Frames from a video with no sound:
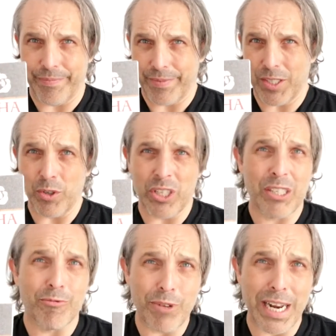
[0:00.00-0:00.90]
It's not
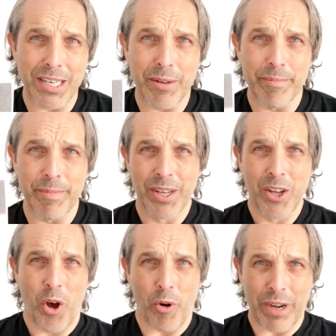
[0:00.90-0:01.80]
just a random
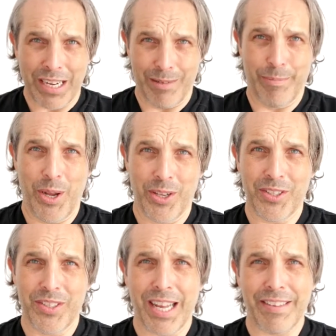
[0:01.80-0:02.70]
Oriental
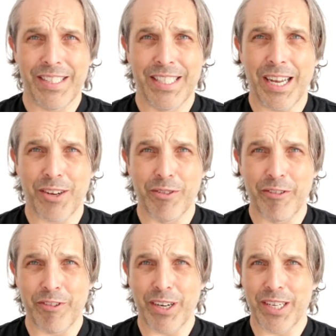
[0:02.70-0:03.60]
person that I stuck on the
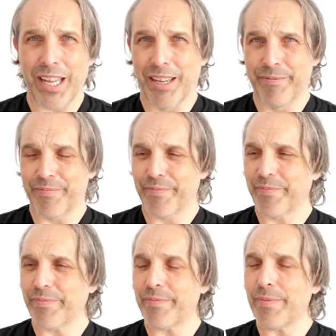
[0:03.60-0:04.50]
front here.
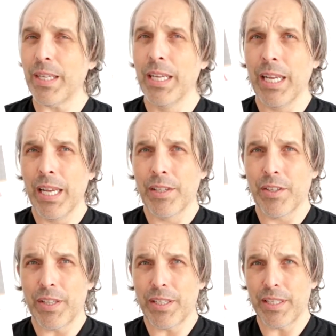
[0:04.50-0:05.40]

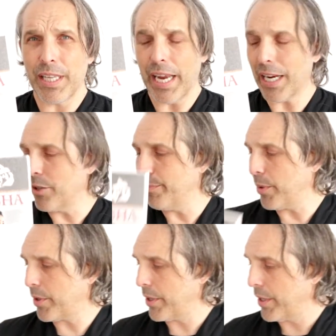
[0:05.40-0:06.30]
So this is the English
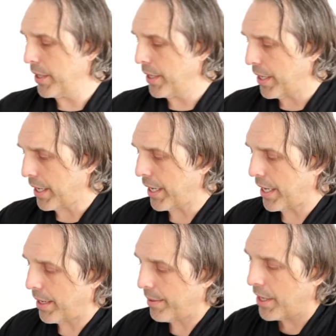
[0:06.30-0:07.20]
book.
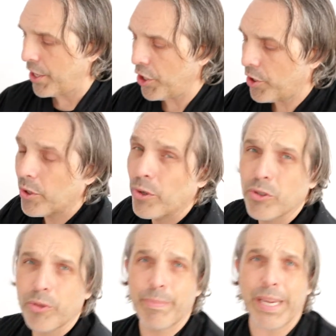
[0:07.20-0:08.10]
You can
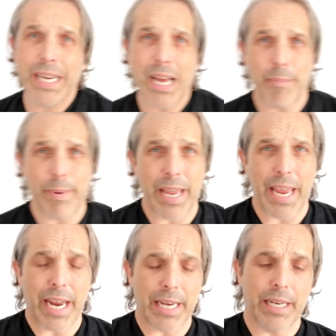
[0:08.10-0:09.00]
also pick it up
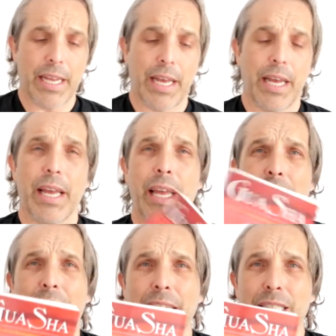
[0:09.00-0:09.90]
in
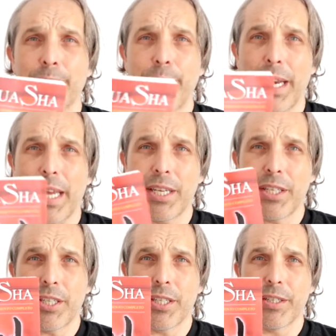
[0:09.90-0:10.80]

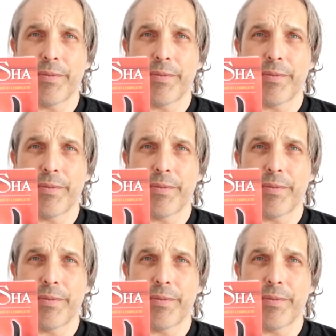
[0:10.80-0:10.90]
Spanish.